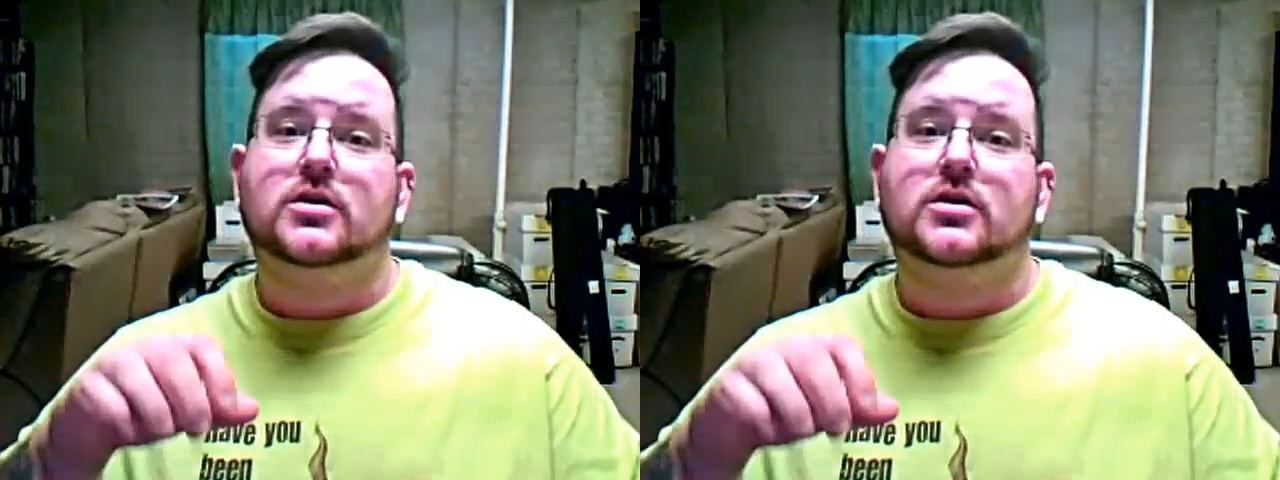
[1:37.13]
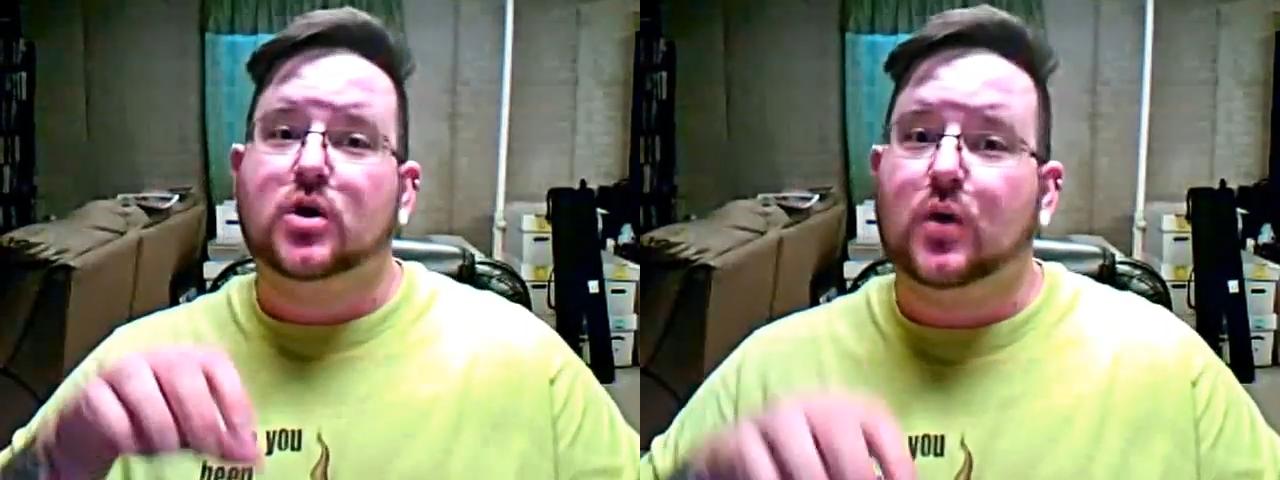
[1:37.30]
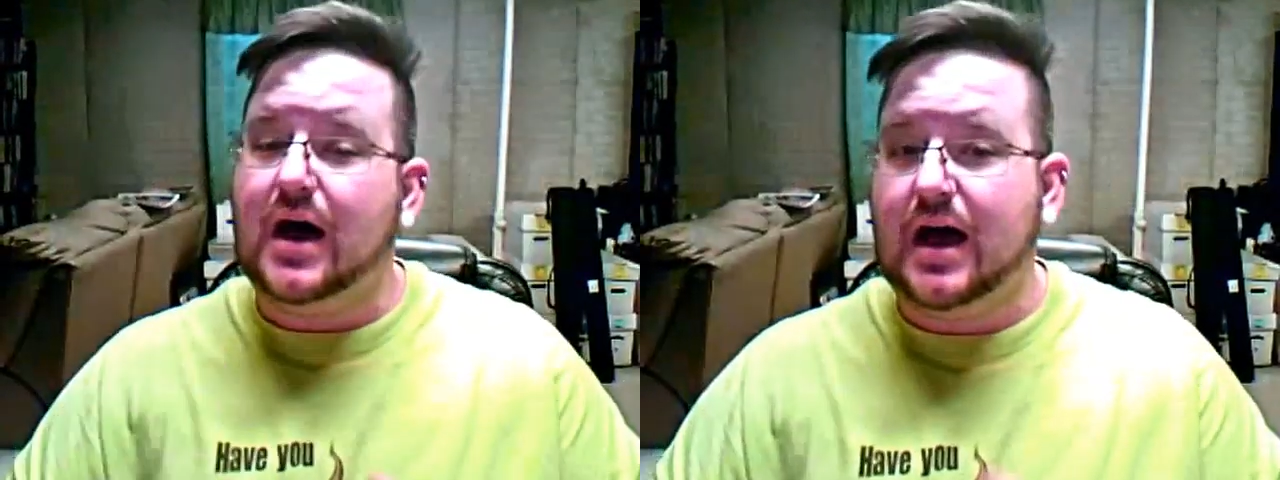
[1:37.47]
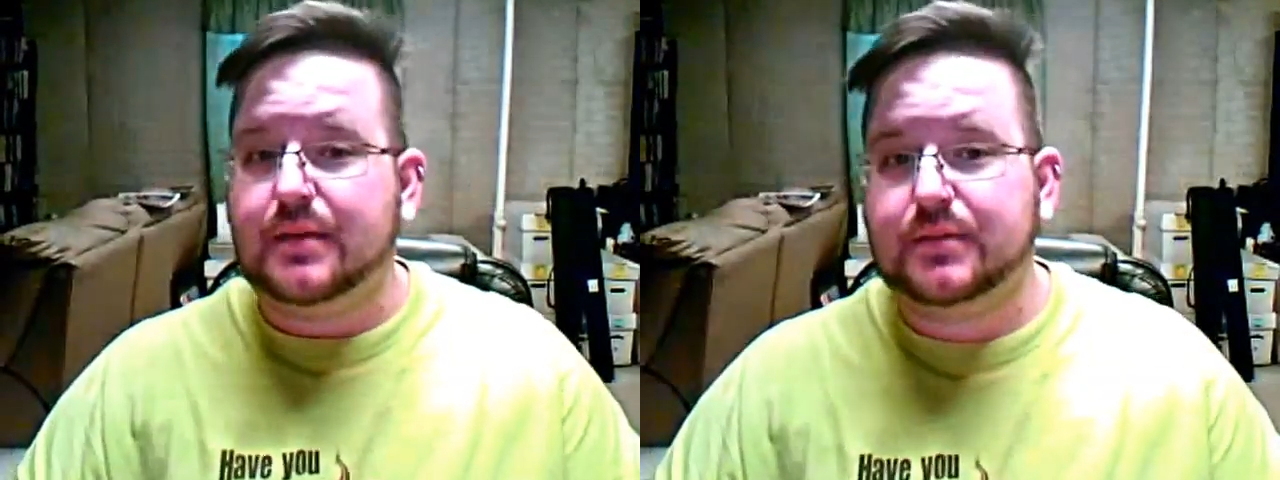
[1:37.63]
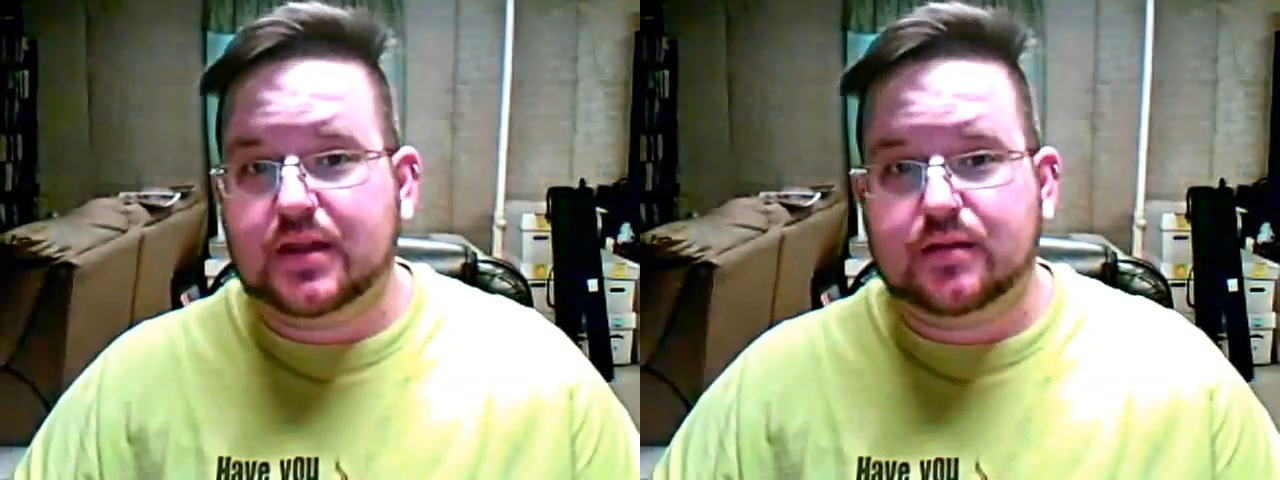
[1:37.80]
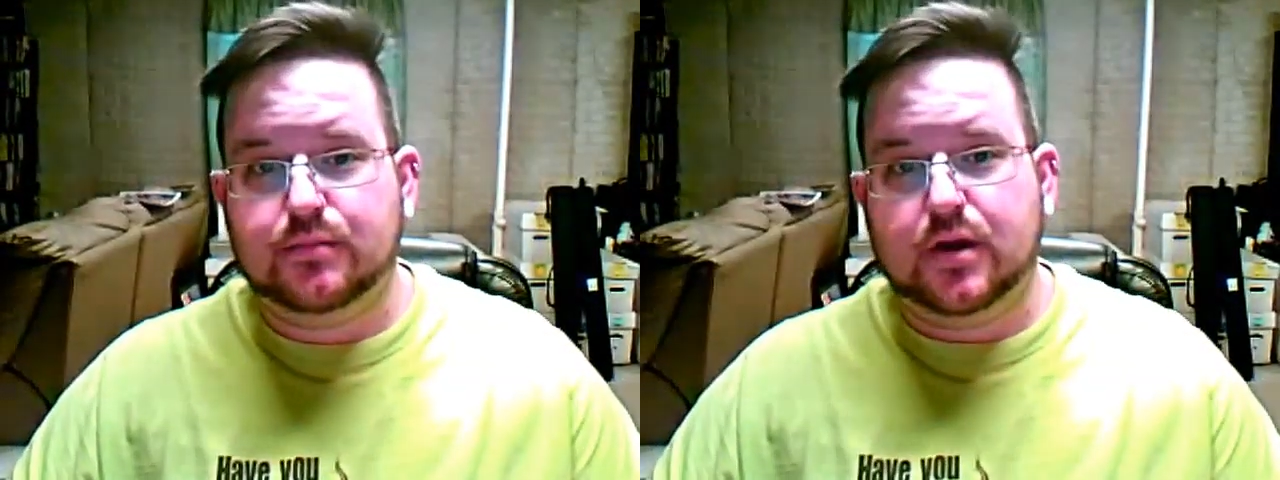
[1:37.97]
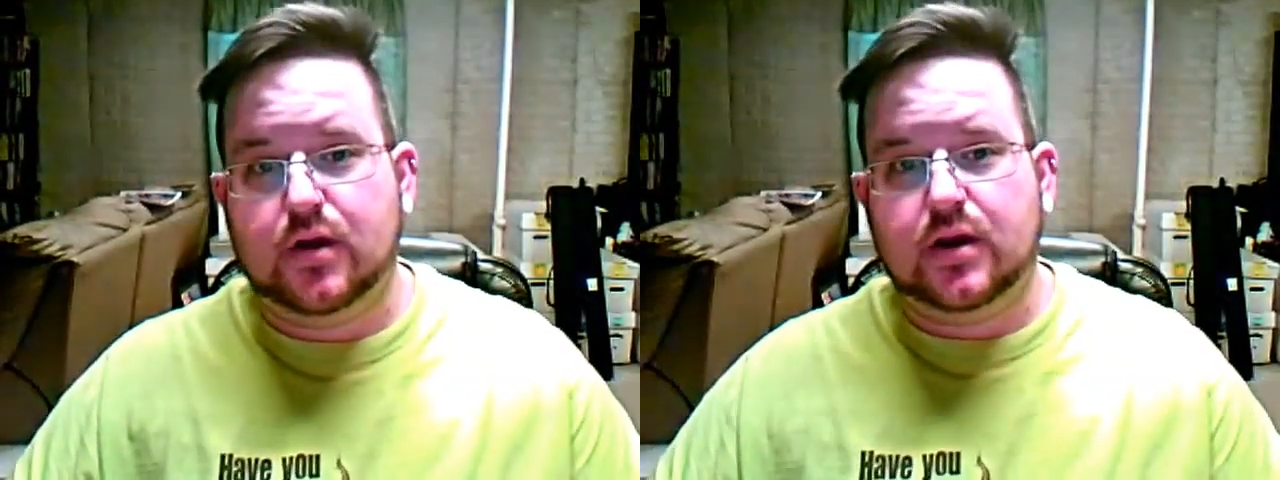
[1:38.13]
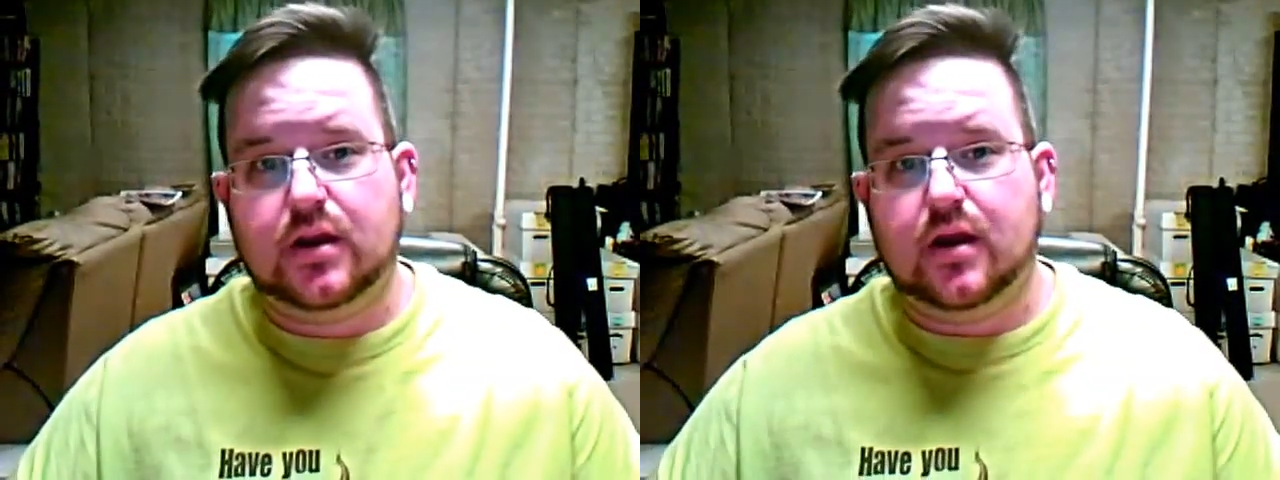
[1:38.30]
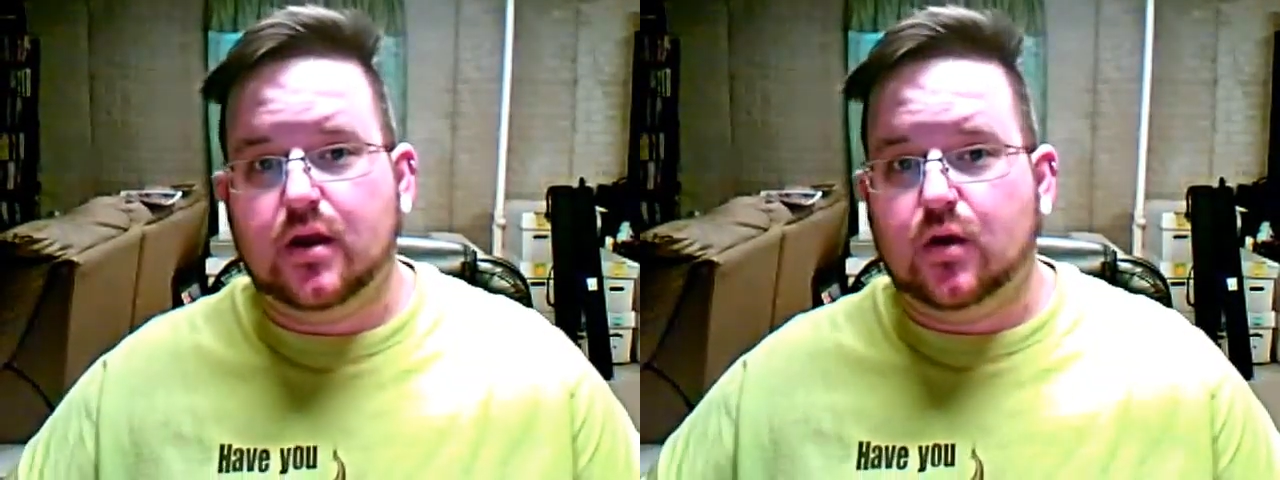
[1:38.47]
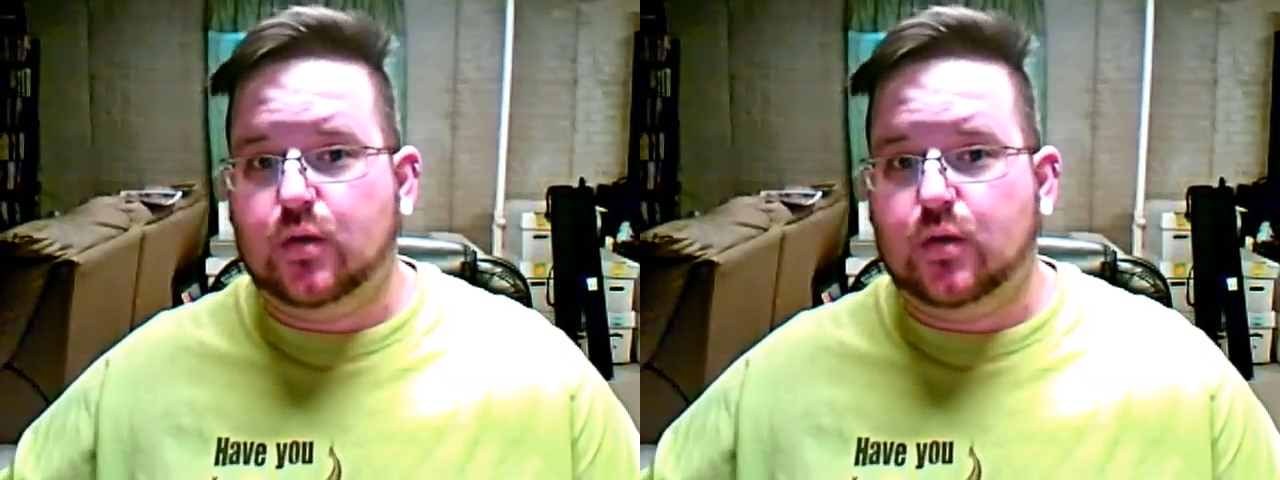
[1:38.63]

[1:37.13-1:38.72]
So I'm getting married.